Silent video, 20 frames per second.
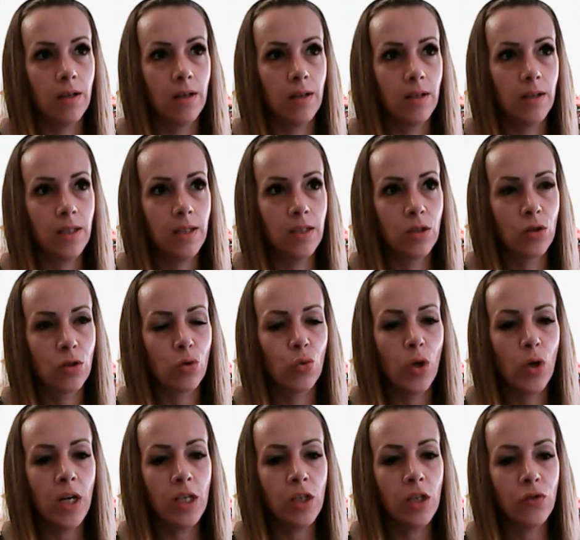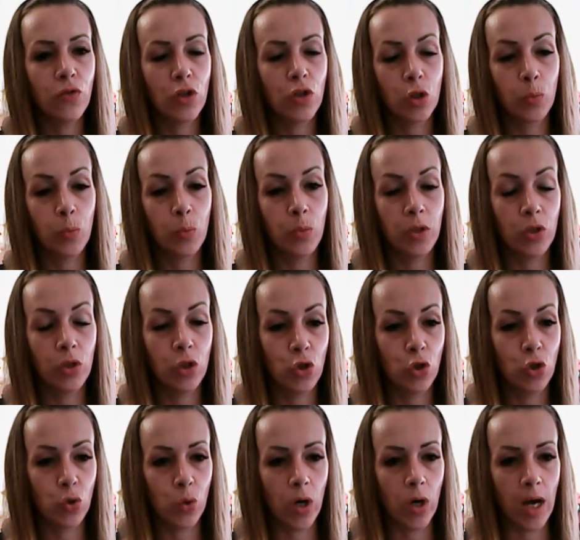is great for
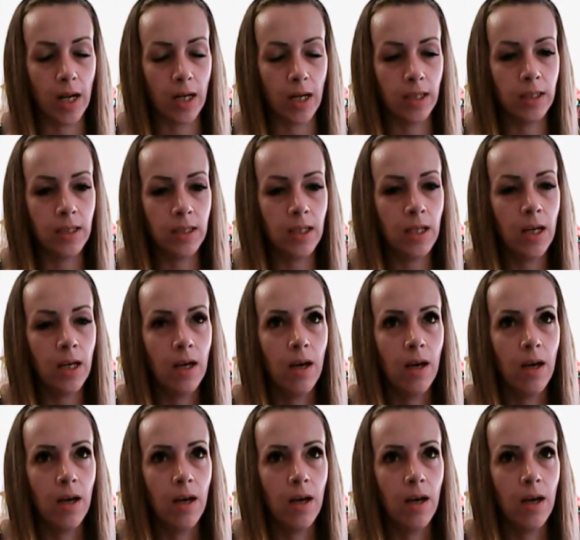spirituality